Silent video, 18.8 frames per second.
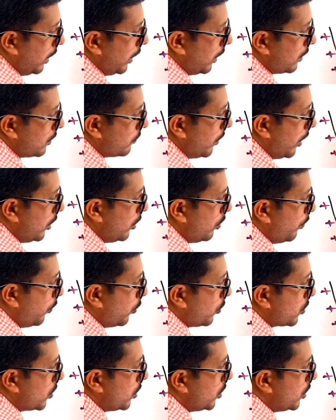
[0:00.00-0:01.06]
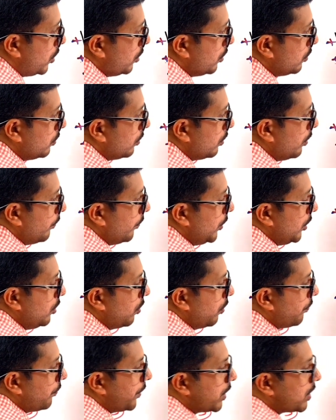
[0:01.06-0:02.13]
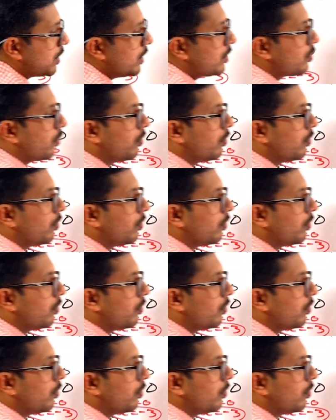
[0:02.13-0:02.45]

X value positive, p of x is